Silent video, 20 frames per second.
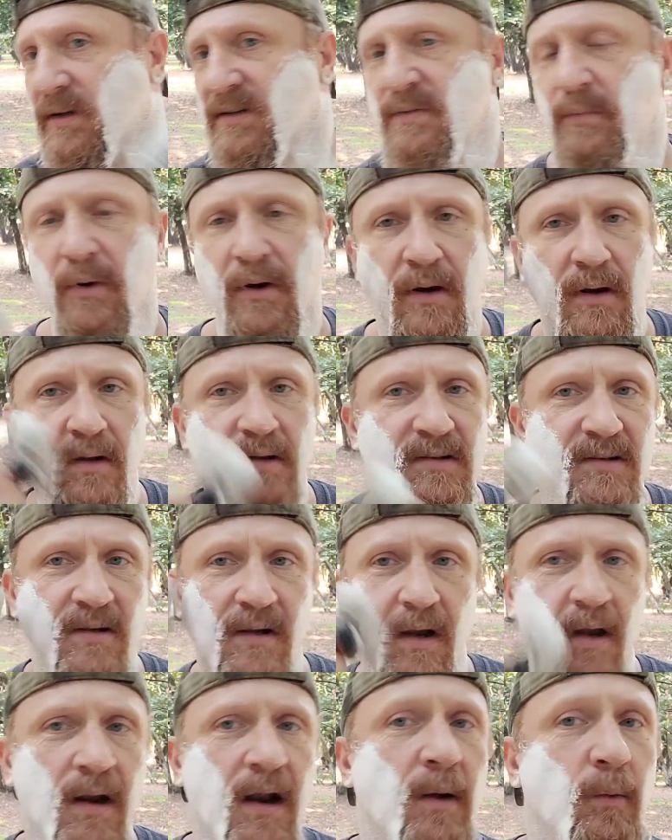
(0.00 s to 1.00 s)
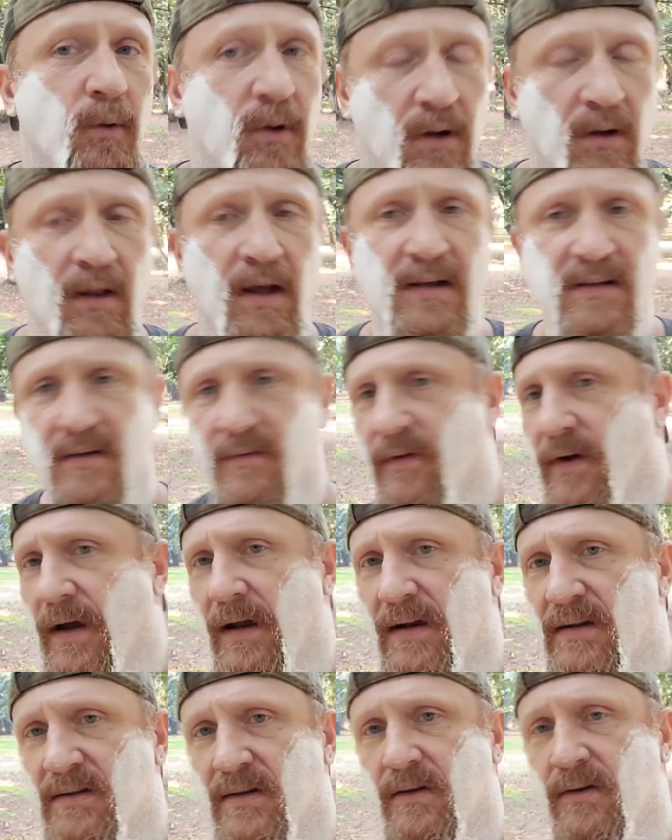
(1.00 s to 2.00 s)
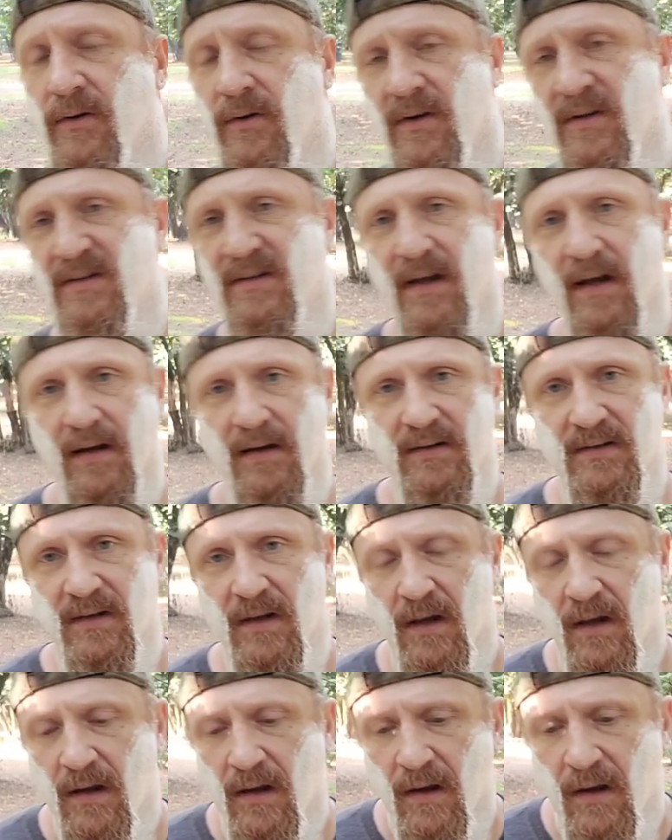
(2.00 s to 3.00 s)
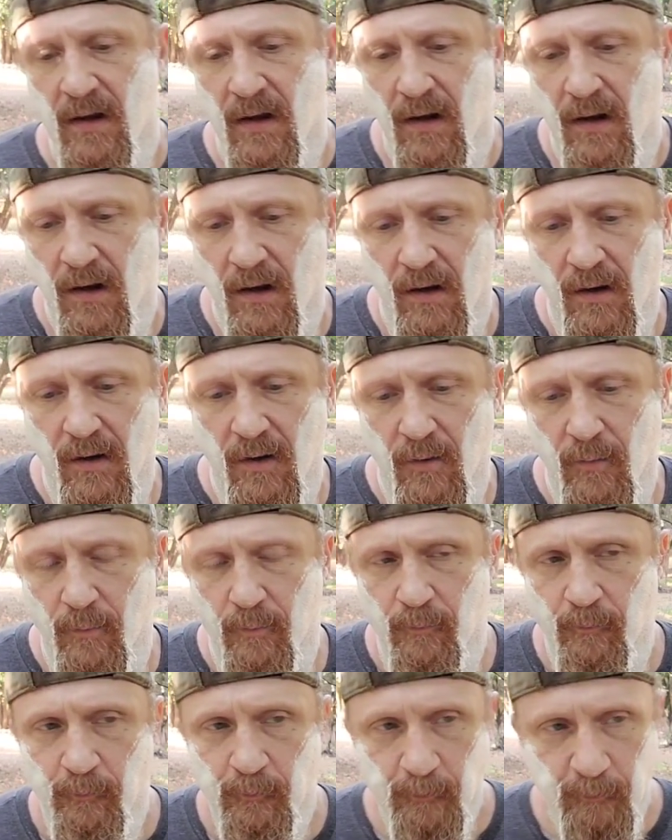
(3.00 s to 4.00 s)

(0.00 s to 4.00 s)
to experience, and I would classify it as a unisex. Um,